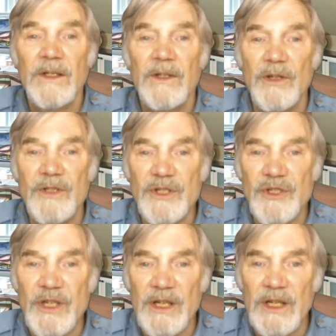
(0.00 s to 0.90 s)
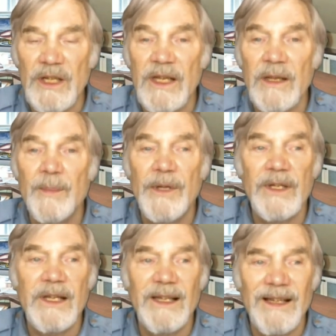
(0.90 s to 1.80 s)
not just singly,
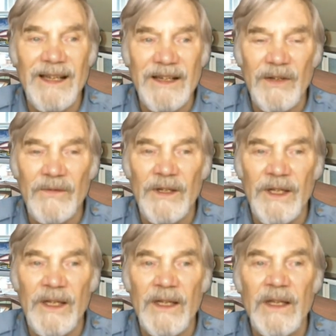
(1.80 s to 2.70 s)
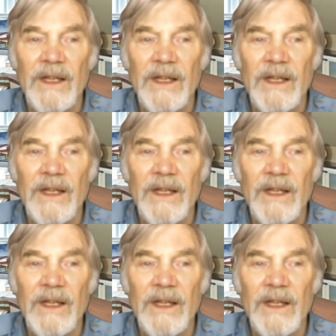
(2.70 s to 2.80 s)
but collectively,